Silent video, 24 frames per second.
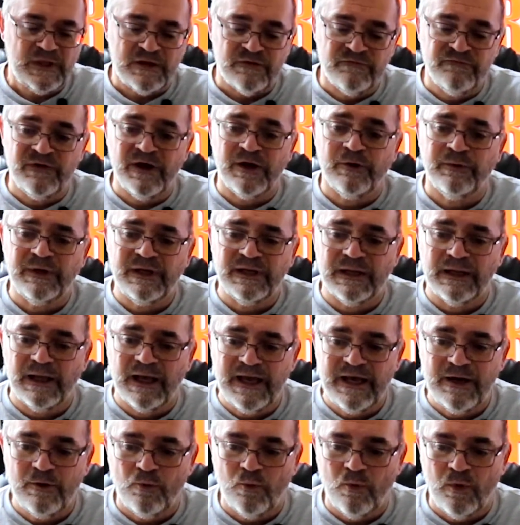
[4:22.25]
Very
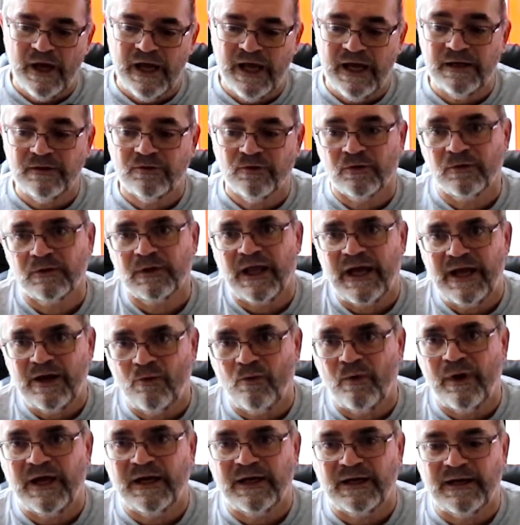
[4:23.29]
lightweight, or
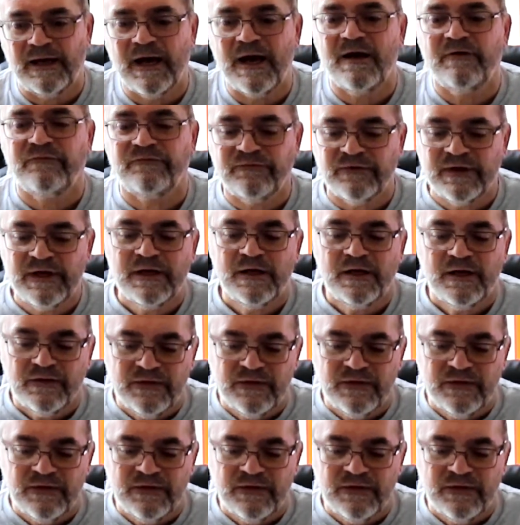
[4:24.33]
lightweight enough